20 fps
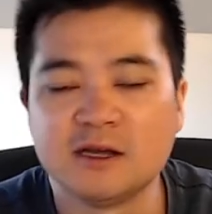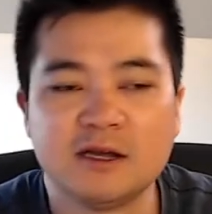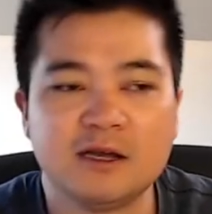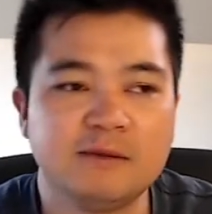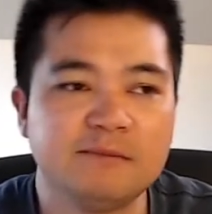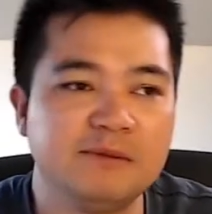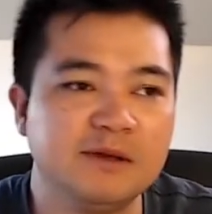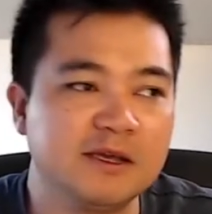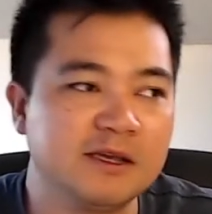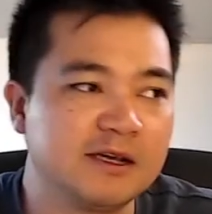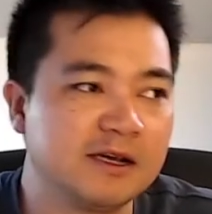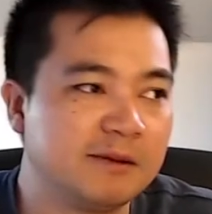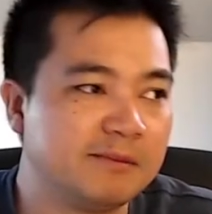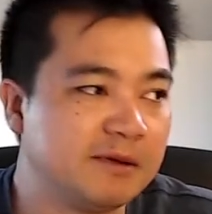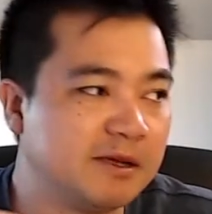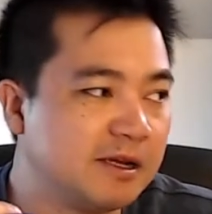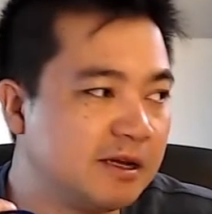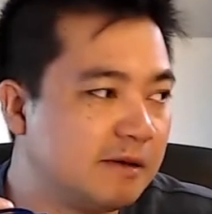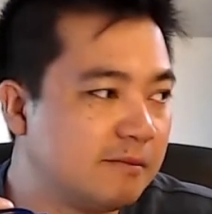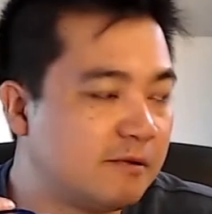
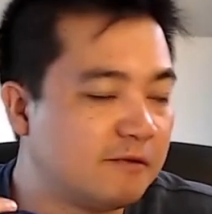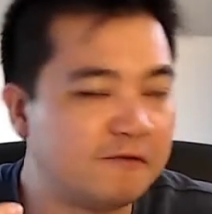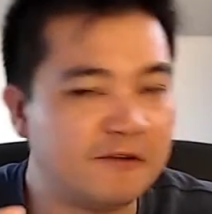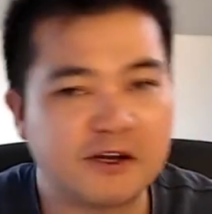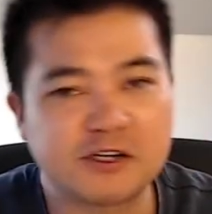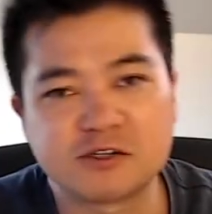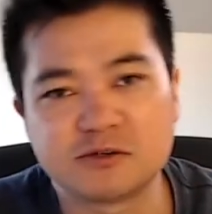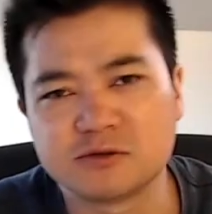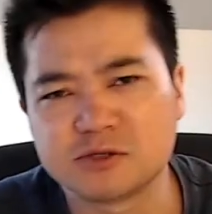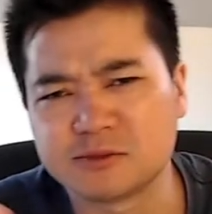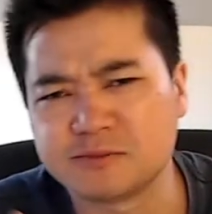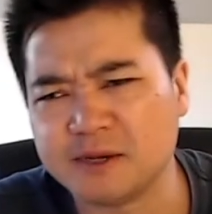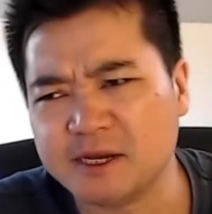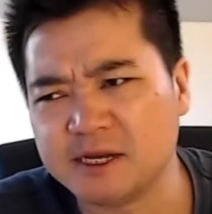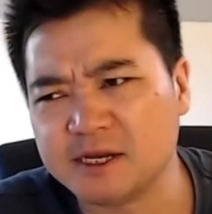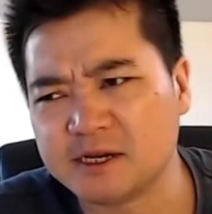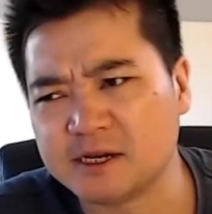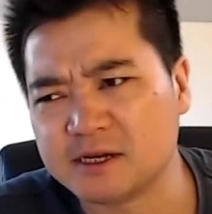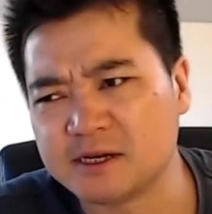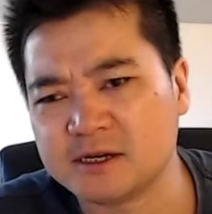becoming a professional
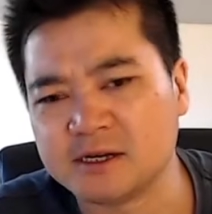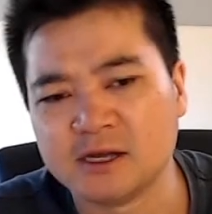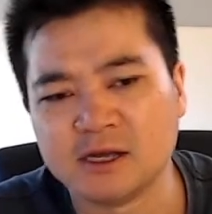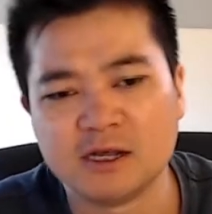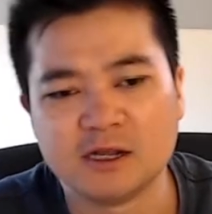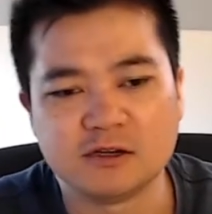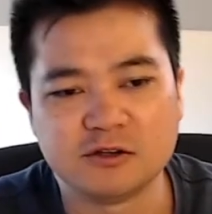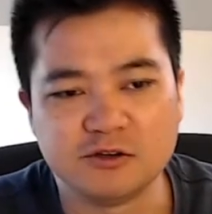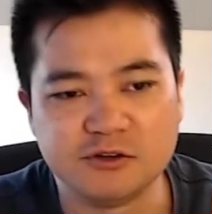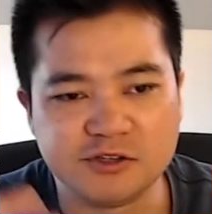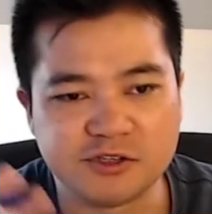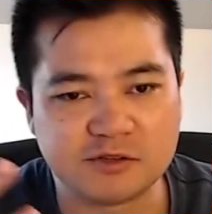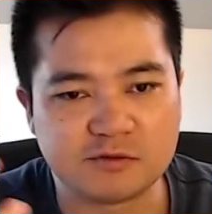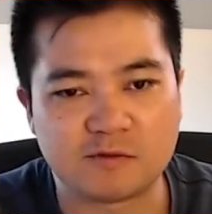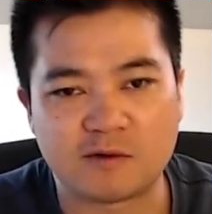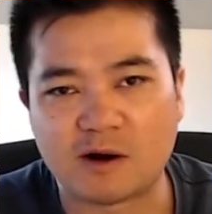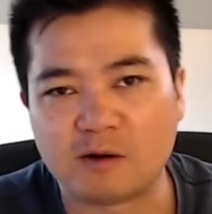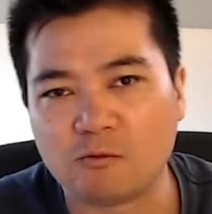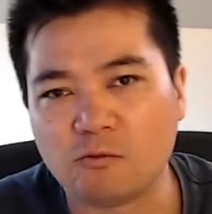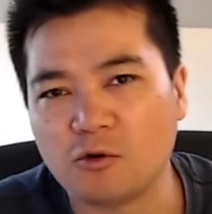speaker, using the
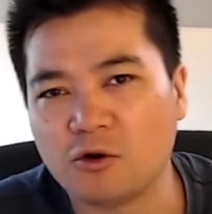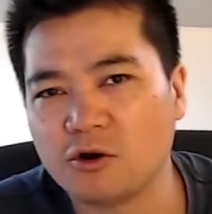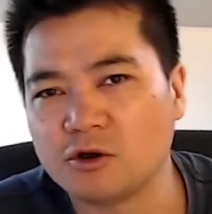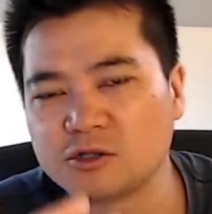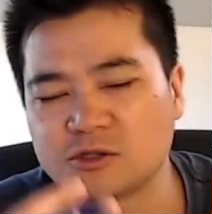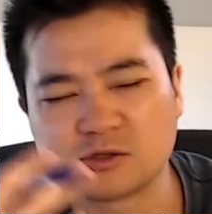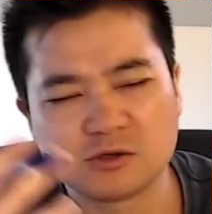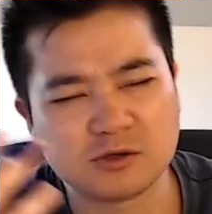right words.